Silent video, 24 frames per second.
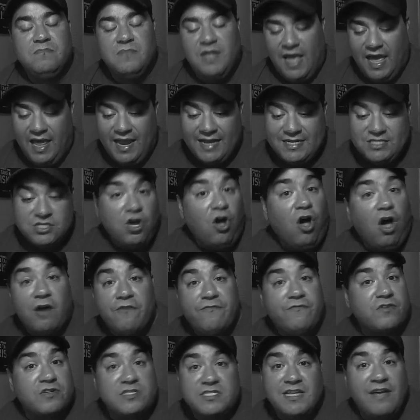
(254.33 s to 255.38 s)
And I talk
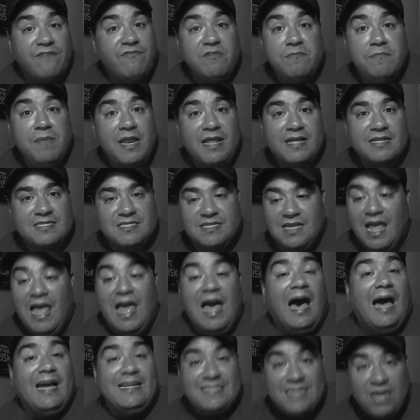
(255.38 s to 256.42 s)
for 7 minutes.
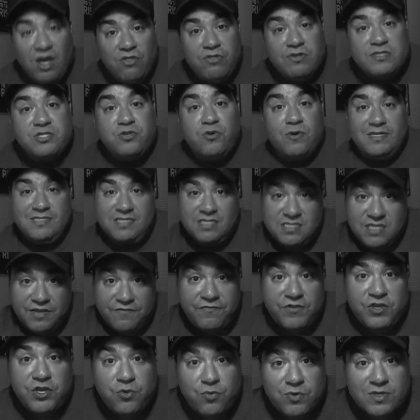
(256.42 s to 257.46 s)
I tell the stories as
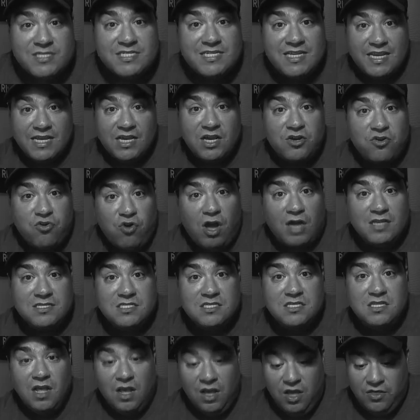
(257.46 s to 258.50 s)
if you were sitting across
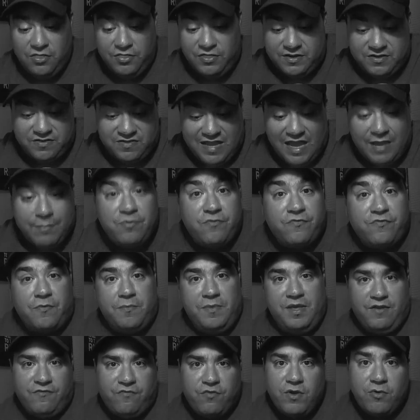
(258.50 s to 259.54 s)
the table from
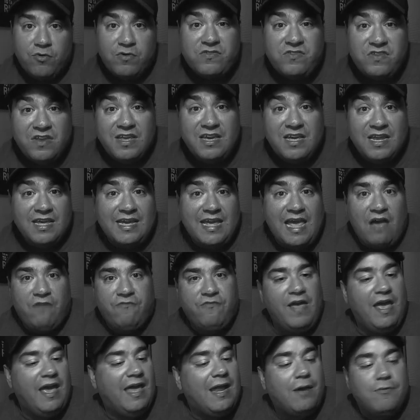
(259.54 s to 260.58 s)
me, if we were sitting in a
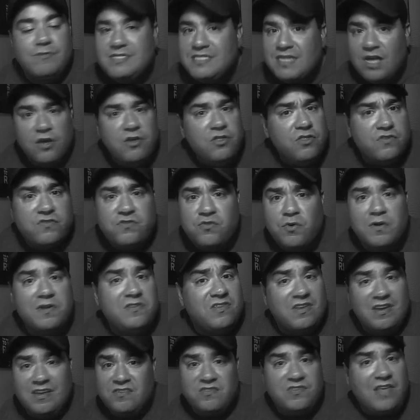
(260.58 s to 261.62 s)
cafe, and I would tell you the stories
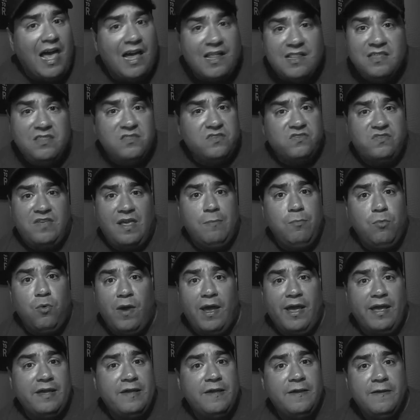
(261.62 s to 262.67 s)
in exactly the same
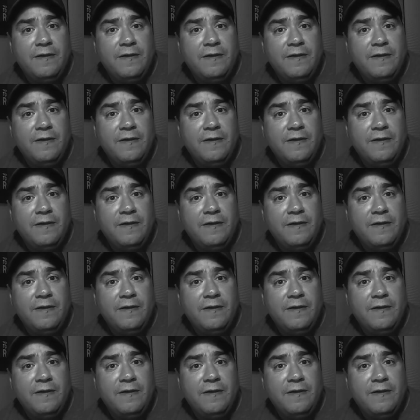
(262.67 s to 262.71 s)
way.